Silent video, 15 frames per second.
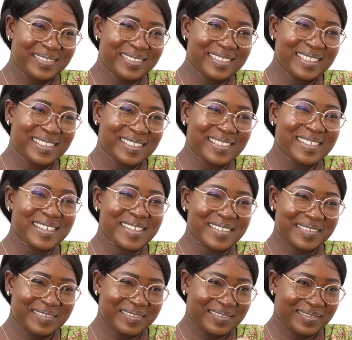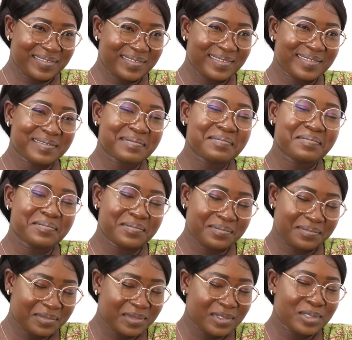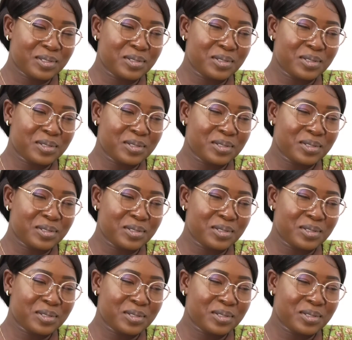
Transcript: a chat yeah. and do what is important to you.